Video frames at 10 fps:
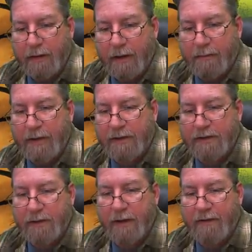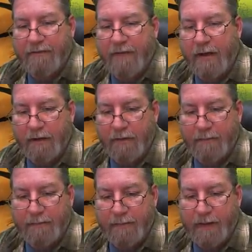I'm not sure I follow.
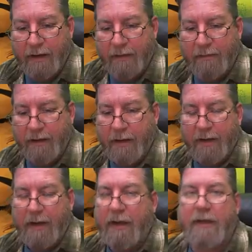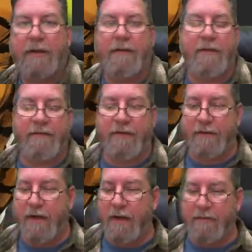I'm um, if you're
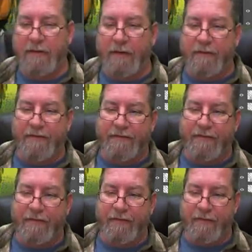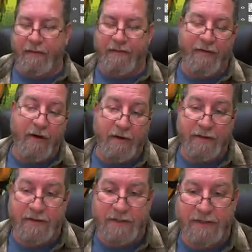talking, you know, as far
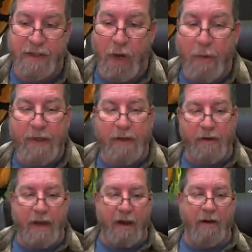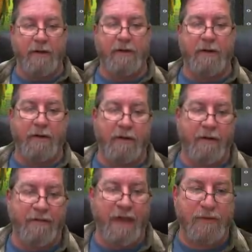as just knowing your character,
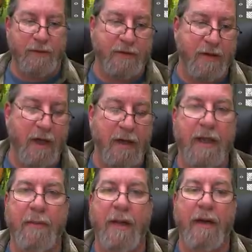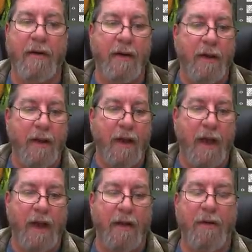if that's what you're talking about,
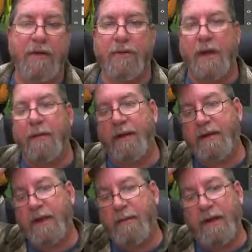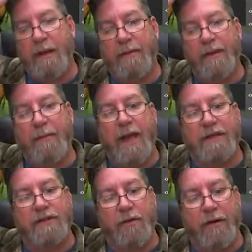I always recommend coming up with a
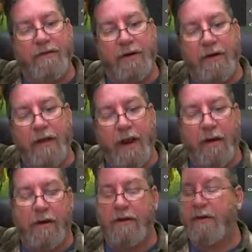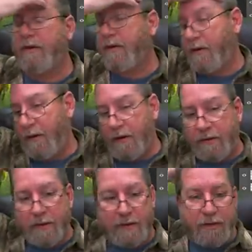backstory for your character
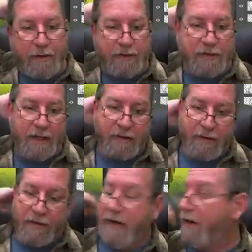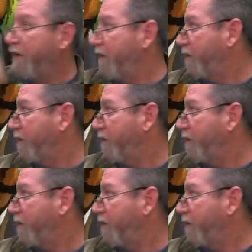so that you understand both, who they are.